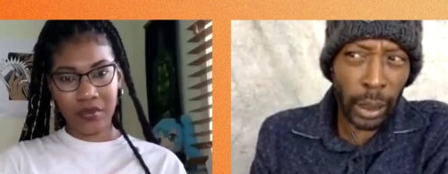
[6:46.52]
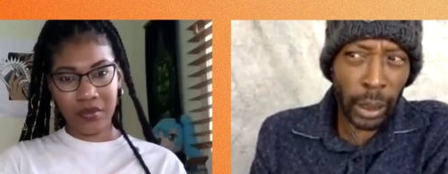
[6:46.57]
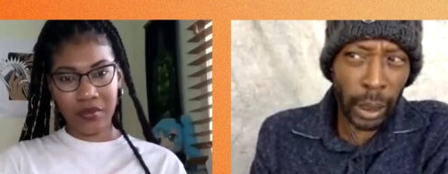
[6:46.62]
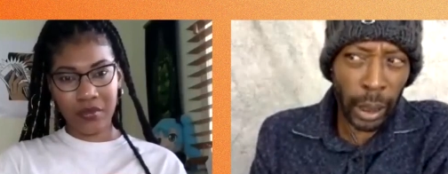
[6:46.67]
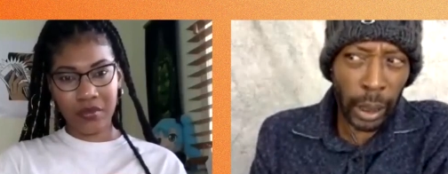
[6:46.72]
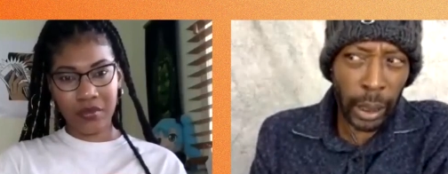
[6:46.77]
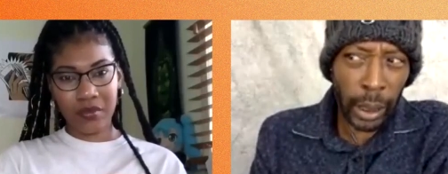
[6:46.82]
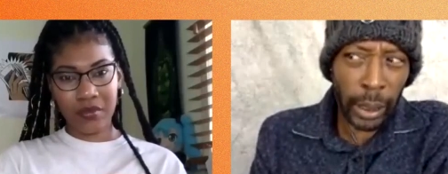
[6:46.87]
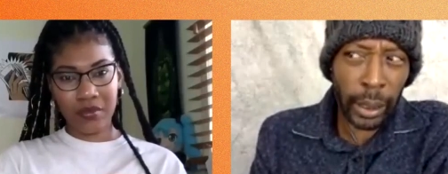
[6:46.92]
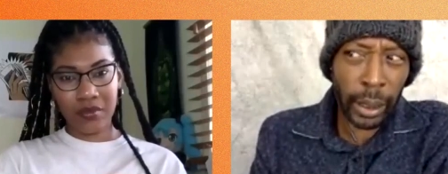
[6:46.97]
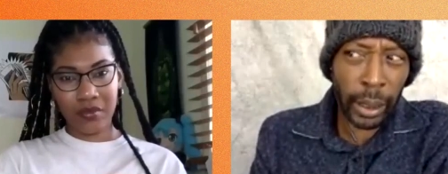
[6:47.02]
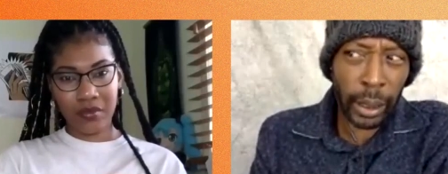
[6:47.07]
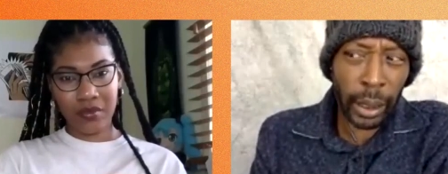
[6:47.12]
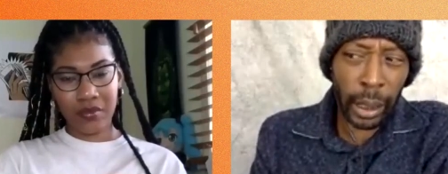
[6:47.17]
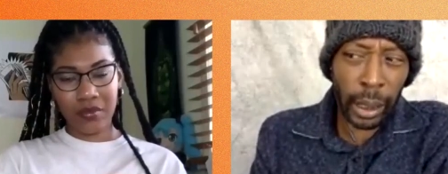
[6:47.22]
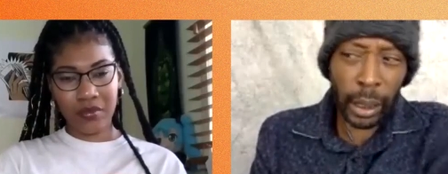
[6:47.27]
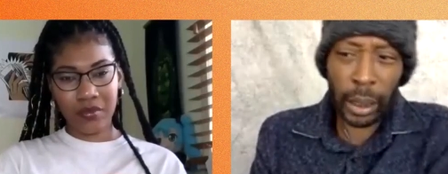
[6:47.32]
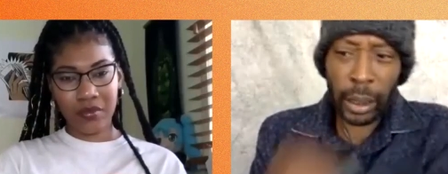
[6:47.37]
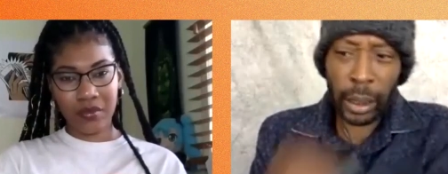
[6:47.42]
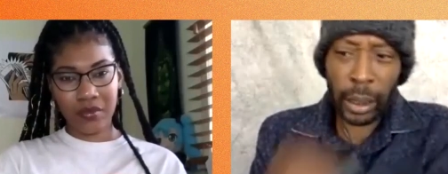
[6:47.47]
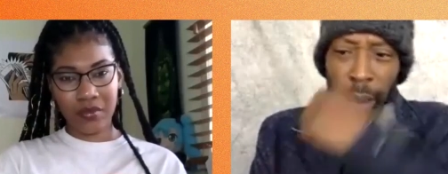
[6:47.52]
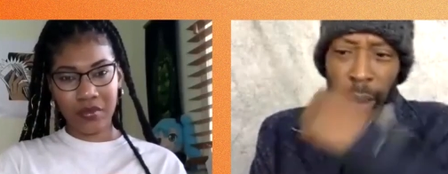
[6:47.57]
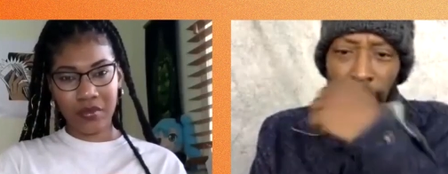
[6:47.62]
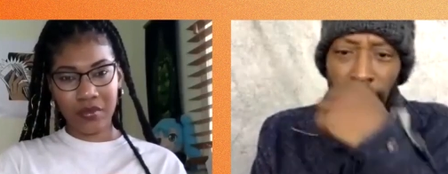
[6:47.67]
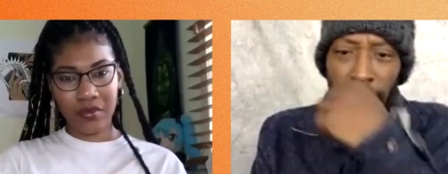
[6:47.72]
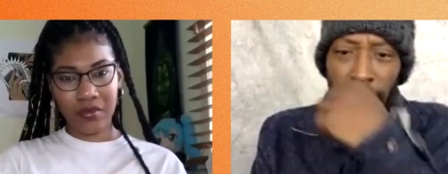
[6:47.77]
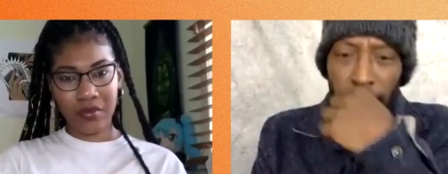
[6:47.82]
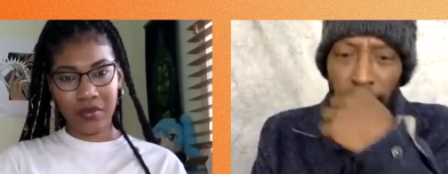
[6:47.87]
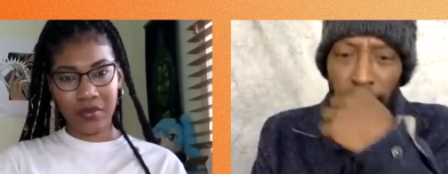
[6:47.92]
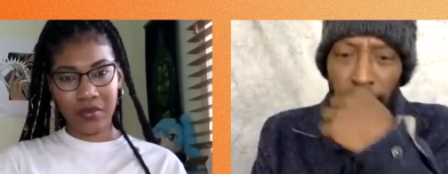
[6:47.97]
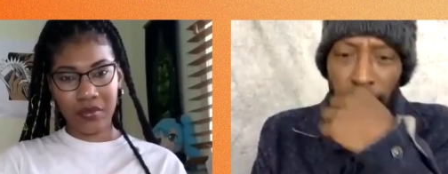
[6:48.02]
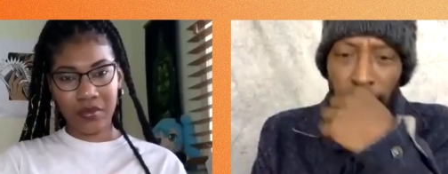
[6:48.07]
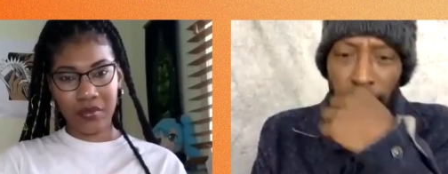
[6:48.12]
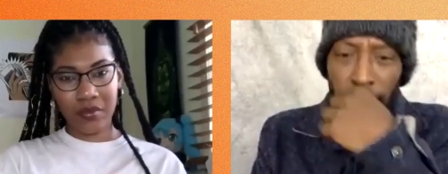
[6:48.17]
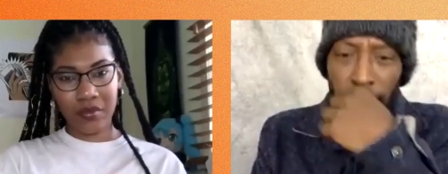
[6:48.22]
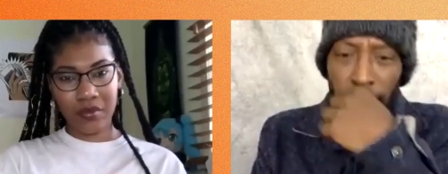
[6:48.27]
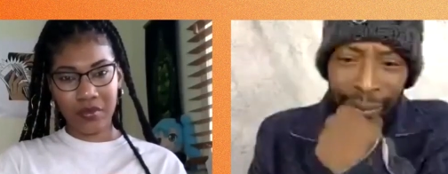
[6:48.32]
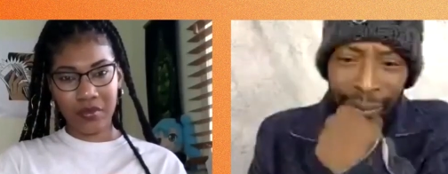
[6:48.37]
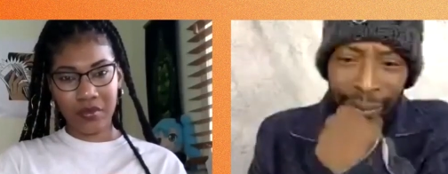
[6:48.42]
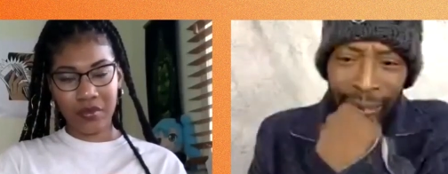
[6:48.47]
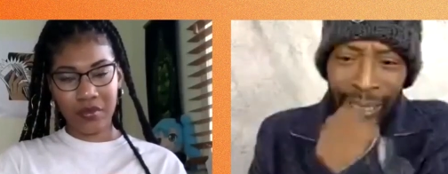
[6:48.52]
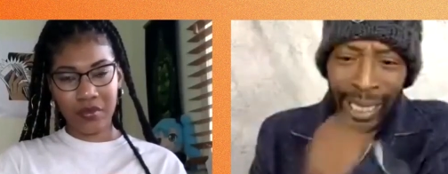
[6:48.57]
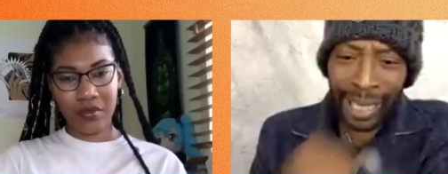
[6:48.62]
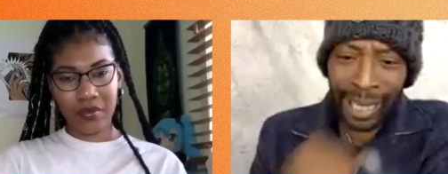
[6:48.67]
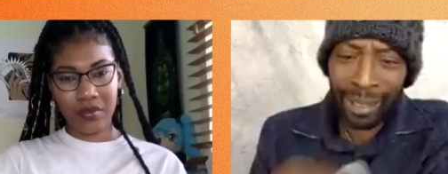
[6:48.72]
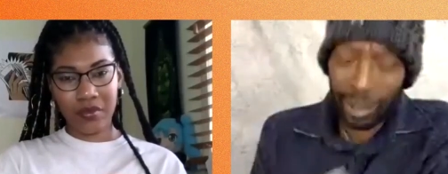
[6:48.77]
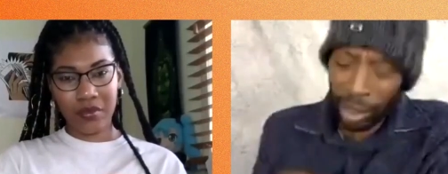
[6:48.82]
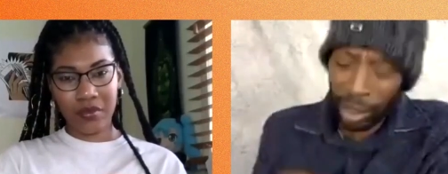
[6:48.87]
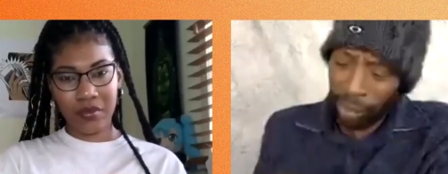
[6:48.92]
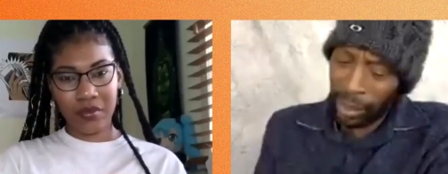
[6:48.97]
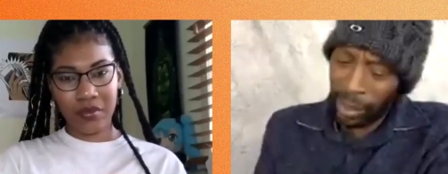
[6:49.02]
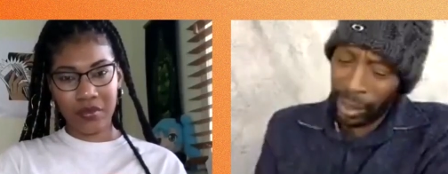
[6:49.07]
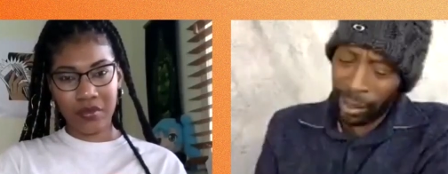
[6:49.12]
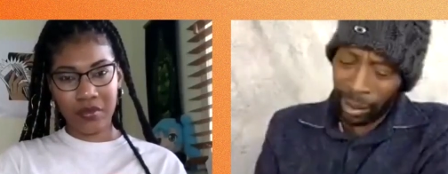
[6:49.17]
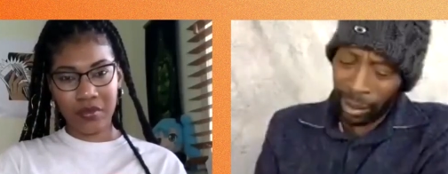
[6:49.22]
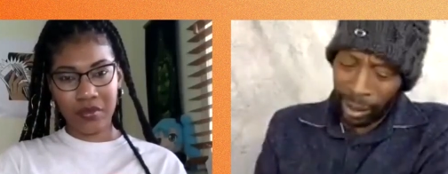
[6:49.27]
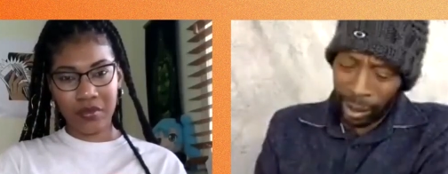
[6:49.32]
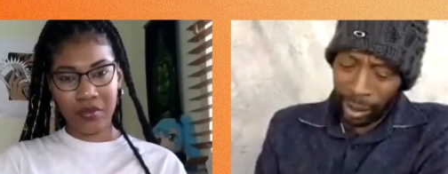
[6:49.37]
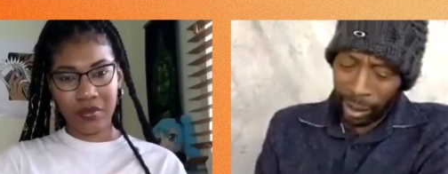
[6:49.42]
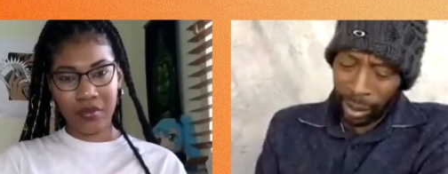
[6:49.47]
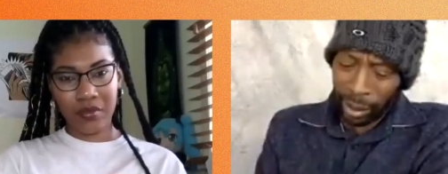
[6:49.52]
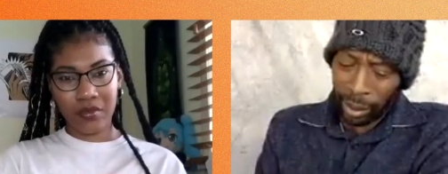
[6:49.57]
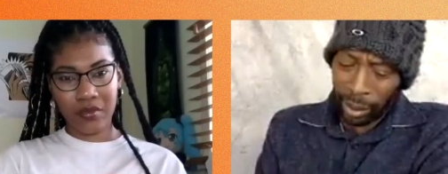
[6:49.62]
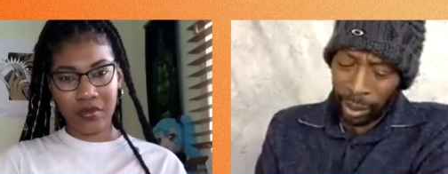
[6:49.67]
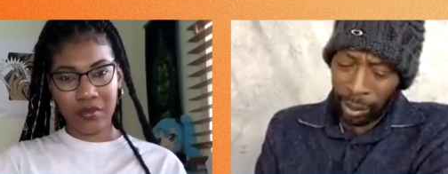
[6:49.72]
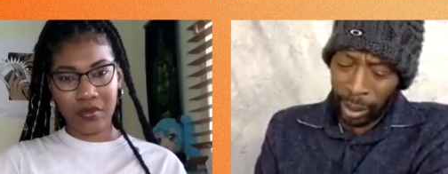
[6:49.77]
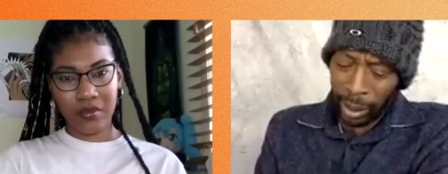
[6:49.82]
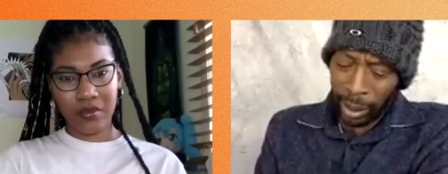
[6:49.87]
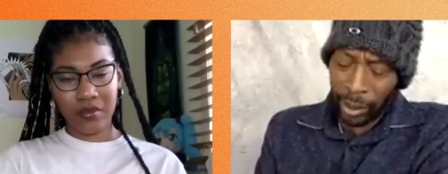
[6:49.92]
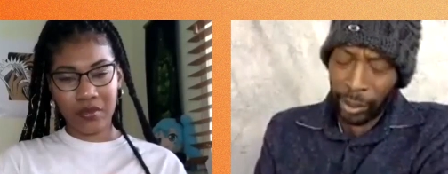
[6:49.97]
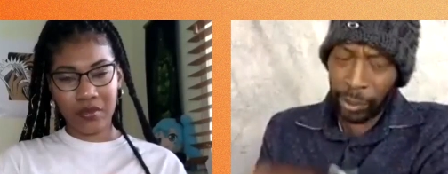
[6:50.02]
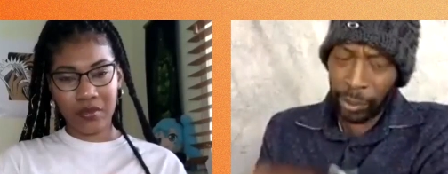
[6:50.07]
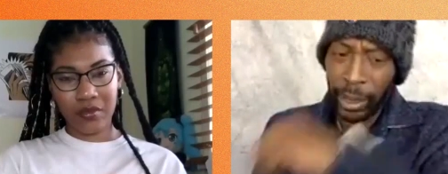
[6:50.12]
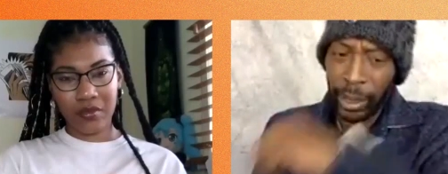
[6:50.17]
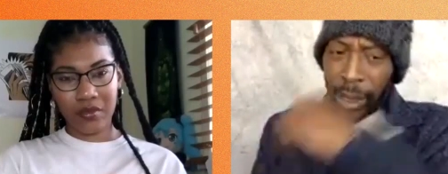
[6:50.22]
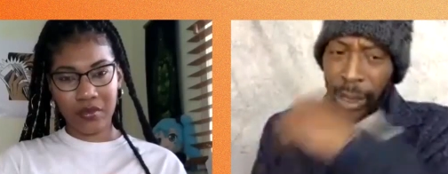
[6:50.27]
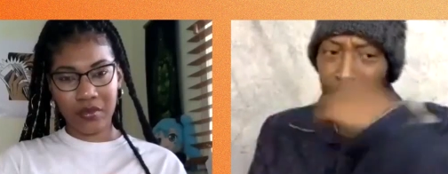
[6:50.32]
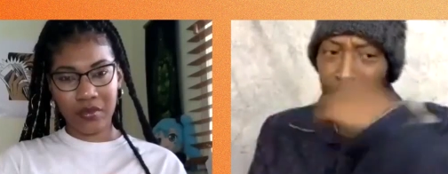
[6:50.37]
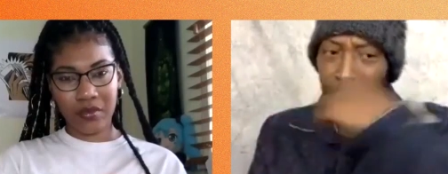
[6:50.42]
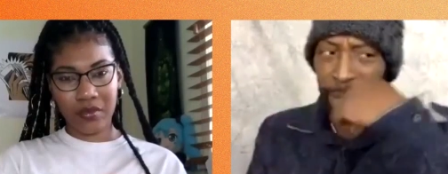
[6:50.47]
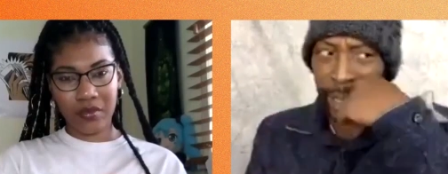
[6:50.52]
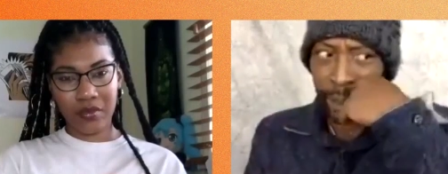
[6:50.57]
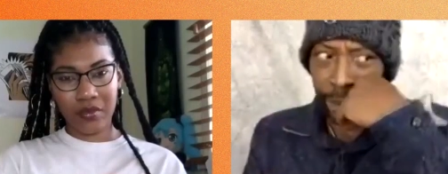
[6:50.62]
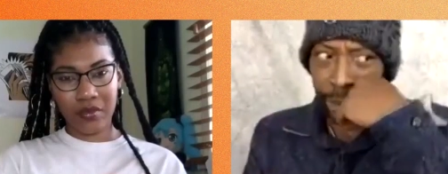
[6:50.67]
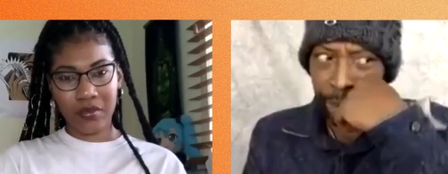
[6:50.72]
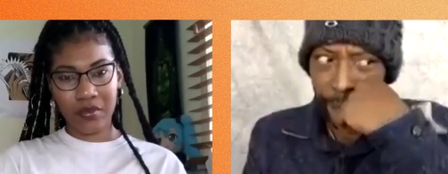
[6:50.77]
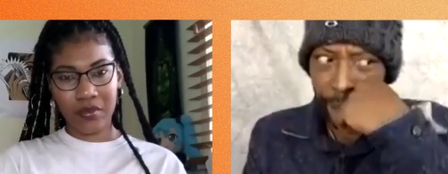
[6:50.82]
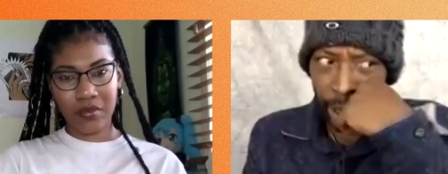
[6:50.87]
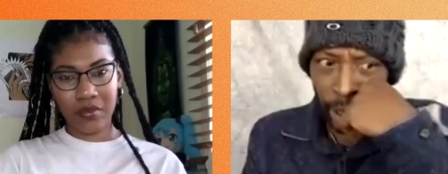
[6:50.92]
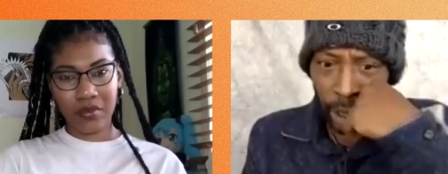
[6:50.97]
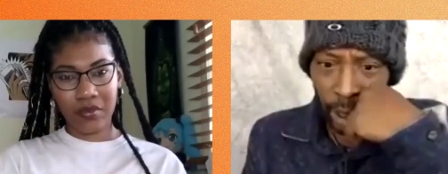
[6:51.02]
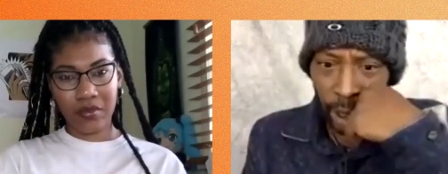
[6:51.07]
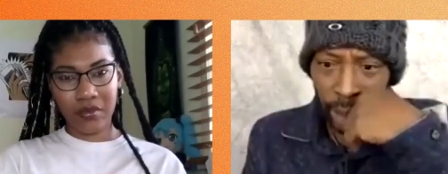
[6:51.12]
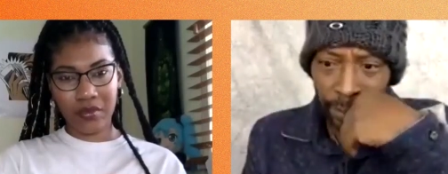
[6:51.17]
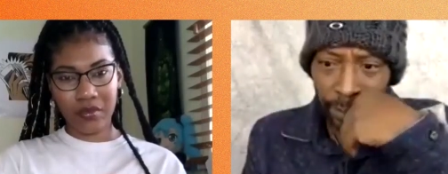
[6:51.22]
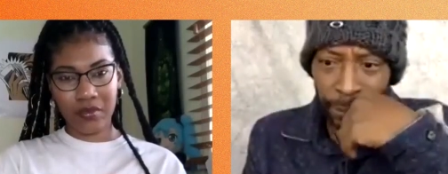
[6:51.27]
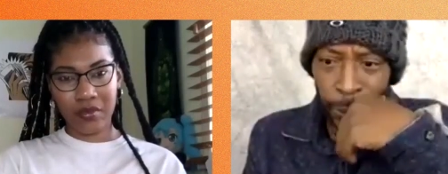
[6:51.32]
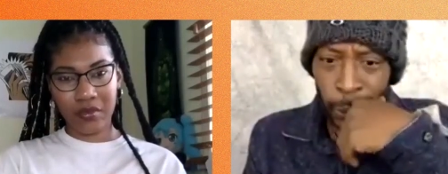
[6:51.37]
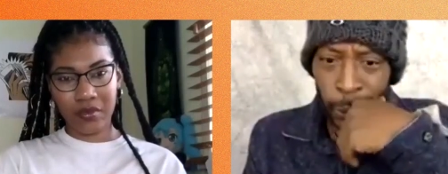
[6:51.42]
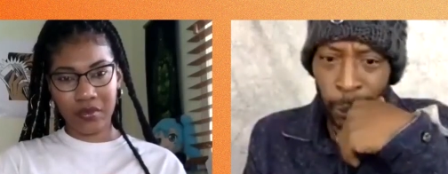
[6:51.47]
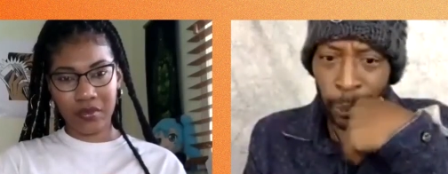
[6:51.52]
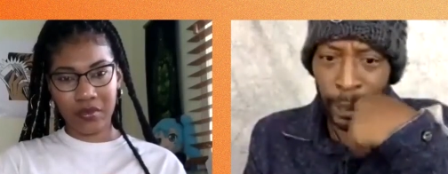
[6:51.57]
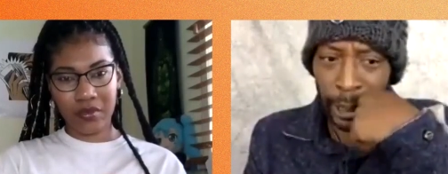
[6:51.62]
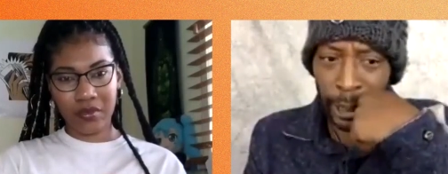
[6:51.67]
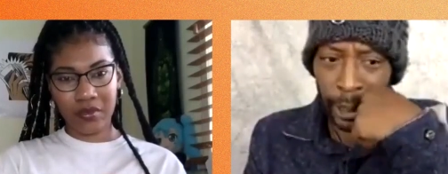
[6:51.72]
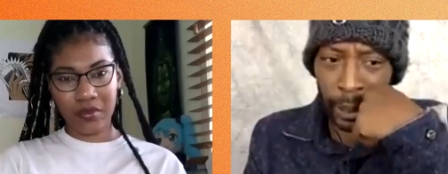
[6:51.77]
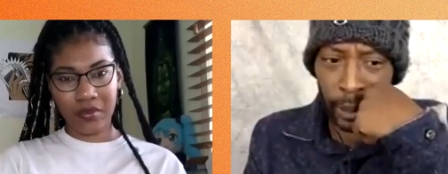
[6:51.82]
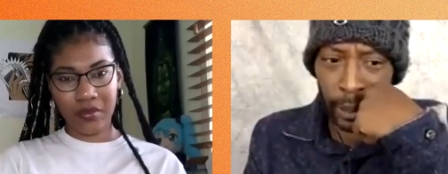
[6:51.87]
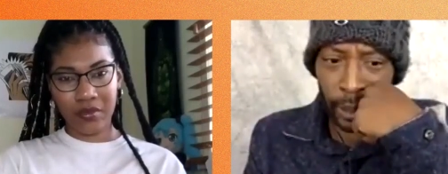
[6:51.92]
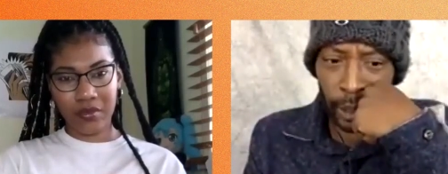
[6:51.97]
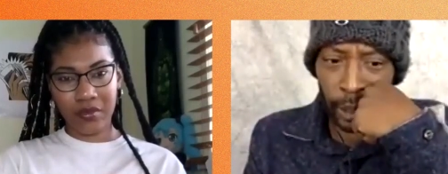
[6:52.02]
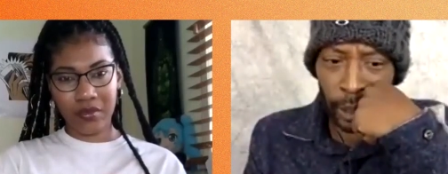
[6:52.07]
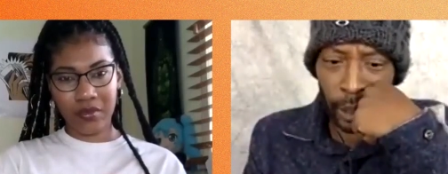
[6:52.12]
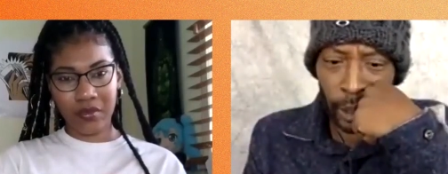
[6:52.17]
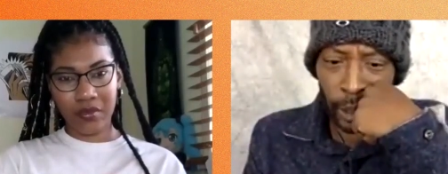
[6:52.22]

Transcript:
Speaker 1: yeah, I have to. How long have I got to do this? Right, about three and a half, four weeks.